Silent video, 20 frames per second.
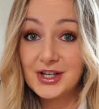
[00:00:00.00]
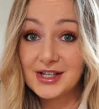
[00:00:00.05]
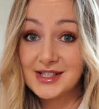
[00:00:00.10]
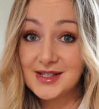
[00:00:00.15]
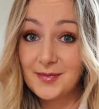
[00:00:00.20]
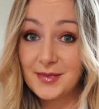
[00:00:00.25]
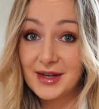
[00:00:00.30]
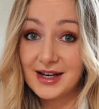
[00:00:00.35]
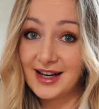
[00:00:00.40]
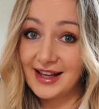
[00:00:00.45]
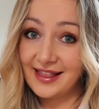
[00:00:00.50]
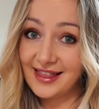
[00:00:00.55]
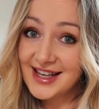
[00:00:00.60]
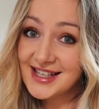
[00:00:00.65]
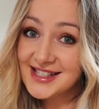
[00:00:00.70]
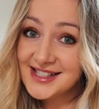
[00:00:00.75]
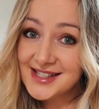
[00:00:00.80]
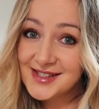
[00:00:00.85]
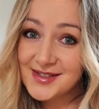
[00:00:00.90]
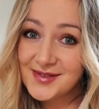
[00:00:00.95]
looks something like
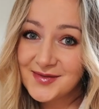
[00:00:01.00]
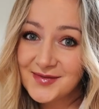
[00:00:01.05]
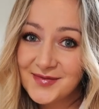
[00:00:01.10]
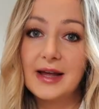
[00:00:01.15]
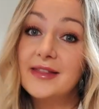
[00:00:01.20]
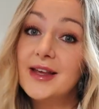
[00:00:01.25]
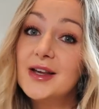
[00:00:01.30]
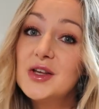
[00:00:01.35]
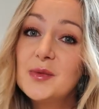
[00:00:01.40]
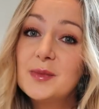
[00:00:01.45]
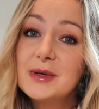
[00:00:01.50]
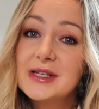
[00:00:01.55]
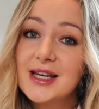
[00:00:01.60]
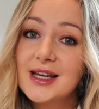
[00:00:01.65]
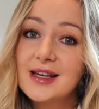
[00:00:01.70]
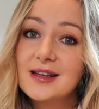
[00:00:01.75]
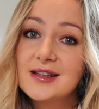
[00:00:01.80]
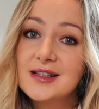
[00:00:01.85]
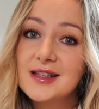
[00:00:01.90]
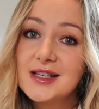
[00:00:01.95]
this. And then you'll be
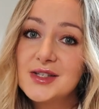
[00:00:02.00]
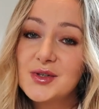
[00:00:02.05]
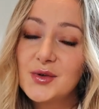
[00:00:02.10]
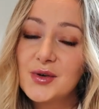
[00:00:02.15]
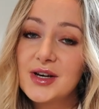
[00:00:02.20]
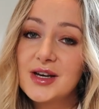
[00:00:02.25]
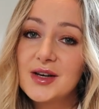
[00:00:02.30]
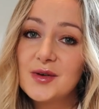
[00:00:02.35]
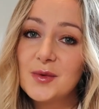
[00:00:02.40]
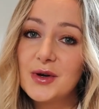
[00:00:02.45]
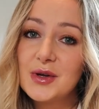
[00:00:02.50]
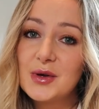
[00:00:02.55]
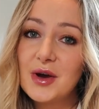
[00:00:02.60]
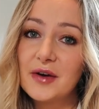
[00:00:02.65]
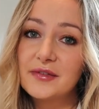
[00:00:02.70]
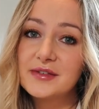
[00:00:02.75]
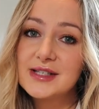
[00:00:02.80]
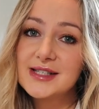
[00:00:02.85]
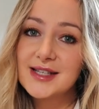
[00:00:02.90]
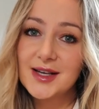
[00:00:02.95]
taken to this screen where you
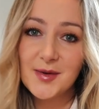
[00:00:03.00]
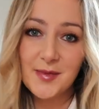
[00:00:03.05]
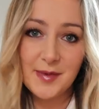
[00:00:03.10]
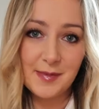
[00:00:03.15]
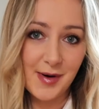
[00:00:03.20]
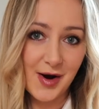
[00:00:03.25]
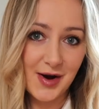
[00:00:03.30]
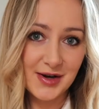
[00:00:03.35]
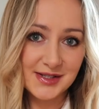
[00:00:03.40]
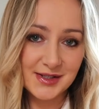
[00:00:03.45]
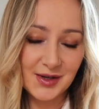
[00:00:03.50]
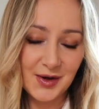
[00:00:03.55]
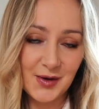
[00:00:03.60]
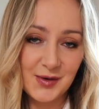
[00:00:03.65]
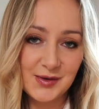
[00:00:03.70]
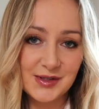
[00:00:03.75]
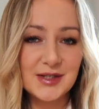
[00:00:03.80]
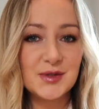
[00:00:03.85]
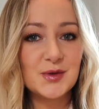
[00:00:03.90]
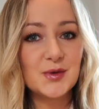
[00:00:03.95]
have to set up a
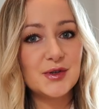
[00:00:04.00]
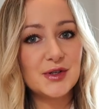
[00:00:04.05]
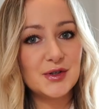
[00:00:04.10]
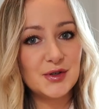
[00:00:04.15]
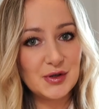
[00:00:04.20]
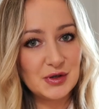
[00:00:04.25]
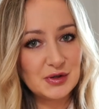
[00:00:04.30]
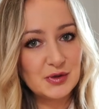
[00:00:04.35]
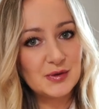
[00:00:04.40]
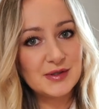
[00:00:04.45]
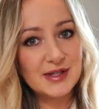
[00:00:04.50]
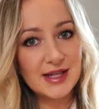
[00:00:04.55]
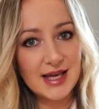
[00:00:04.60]
passcode in order to use